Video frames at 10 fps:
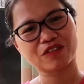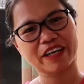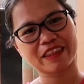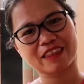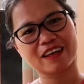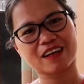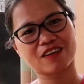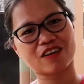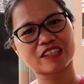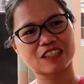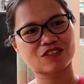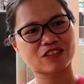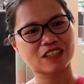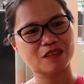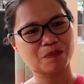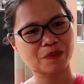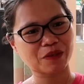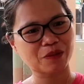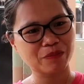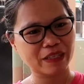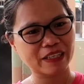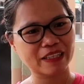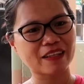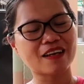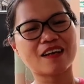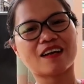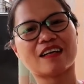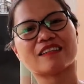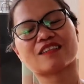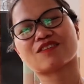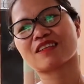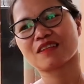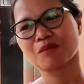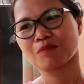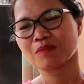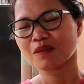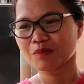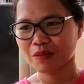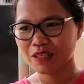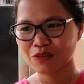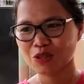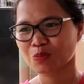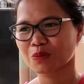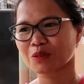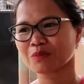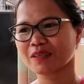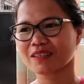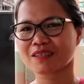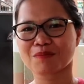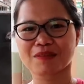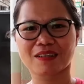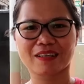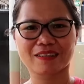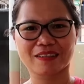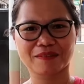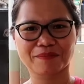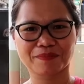right now. I need to get the permit. I need to get the mayor's permit, something like that.